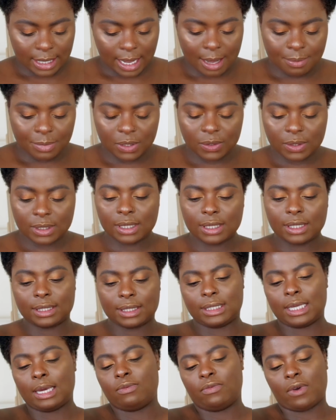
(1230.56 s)
I'm using the
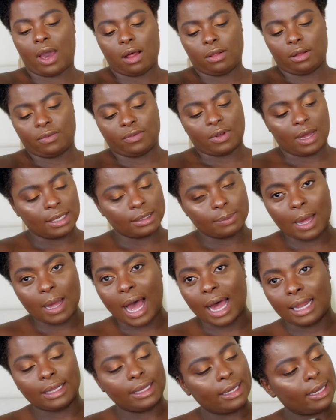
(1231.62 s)
same Violet Voss
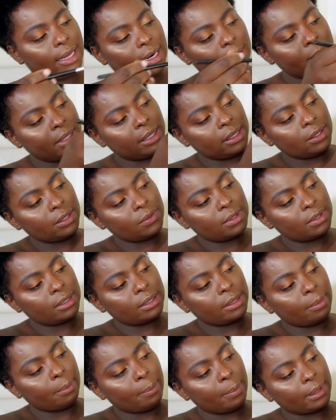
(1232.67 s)
palette, and I'm going to use
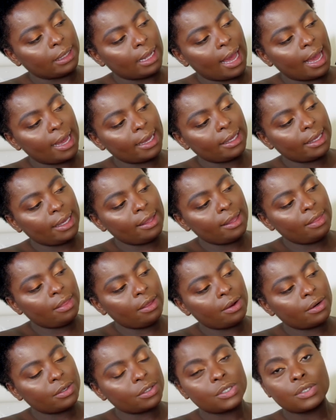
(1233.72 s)
the black in
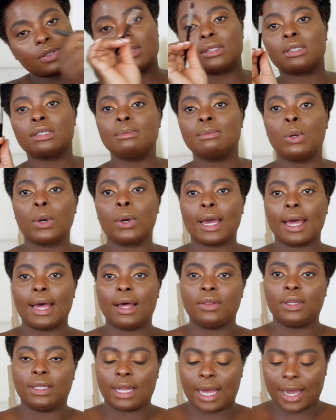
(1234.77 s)
there to smoke
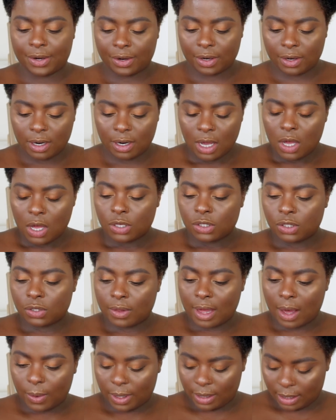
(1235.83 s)
out the liner, so
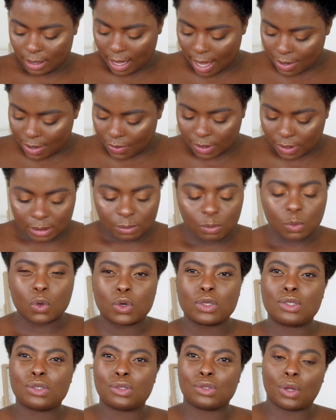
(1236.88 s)
that way the liner is more
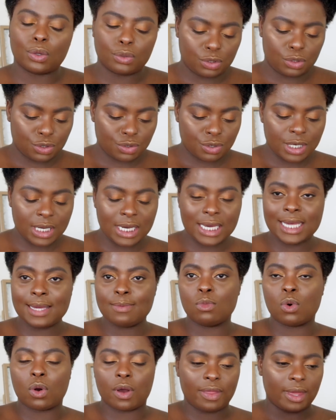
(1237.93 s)
sultry,
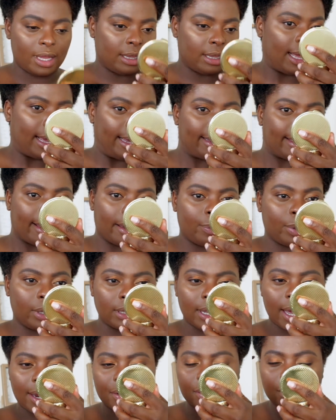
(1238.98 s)
more than like I put
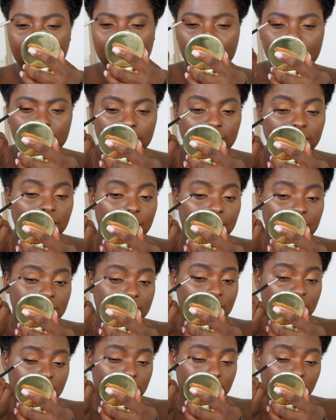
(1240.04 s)
liner there, if that makes
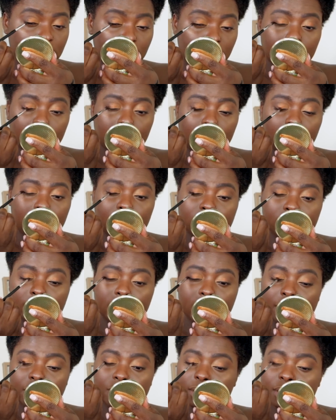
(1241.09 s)
sense. So
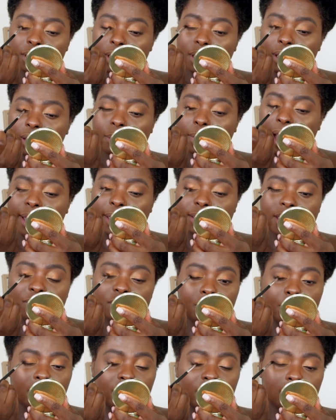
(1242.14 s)
you're just literally going to
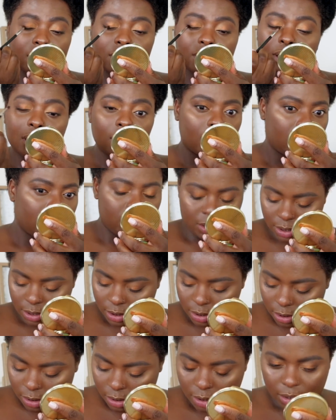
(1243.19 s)
use the
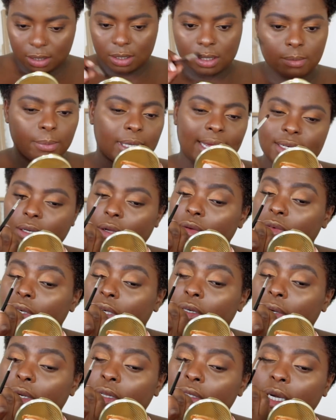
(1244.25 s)
black. It doesn't have to be
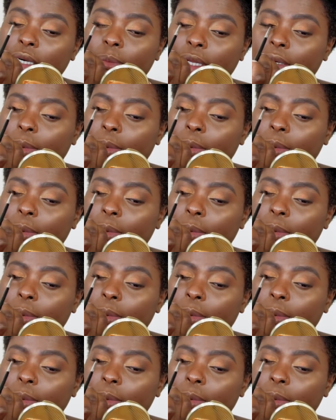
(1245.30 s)
perfect.